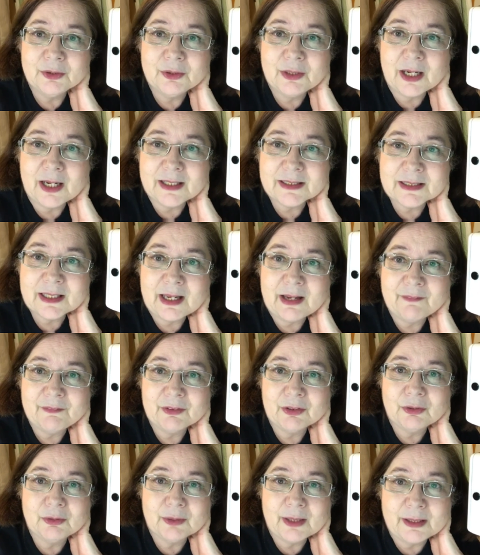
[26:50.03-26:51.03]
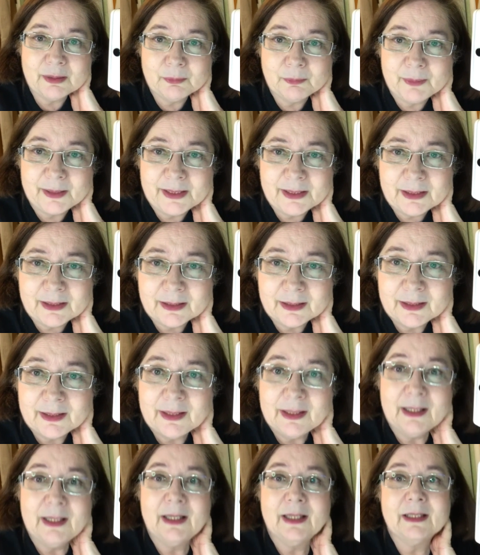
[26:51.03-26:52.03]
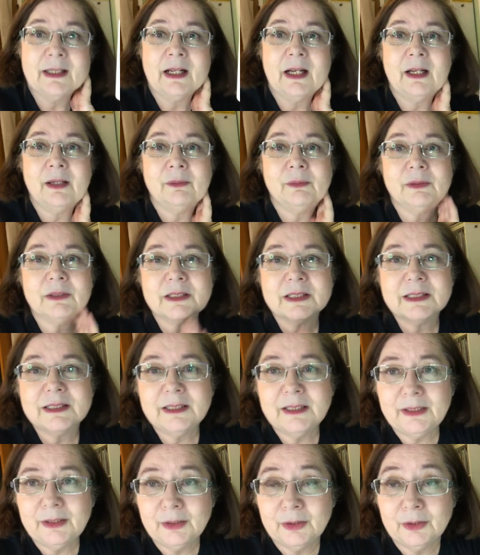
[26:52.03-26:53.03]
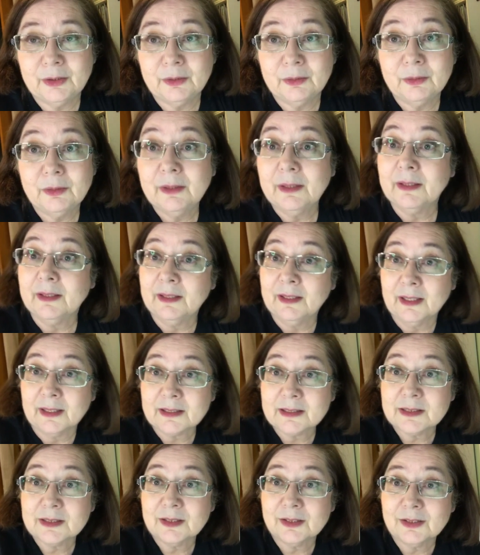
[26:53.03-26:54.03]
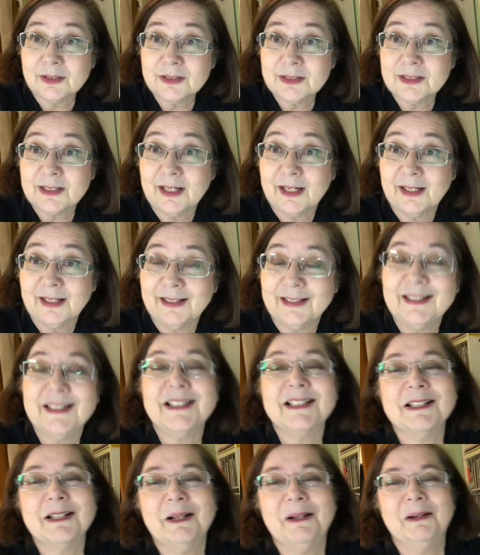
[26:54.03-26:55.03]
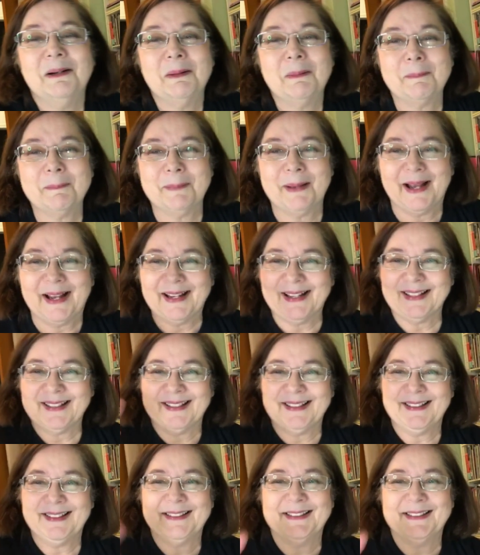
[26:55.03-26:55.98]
guys have a great week, and I will see you next Thursday. Bye.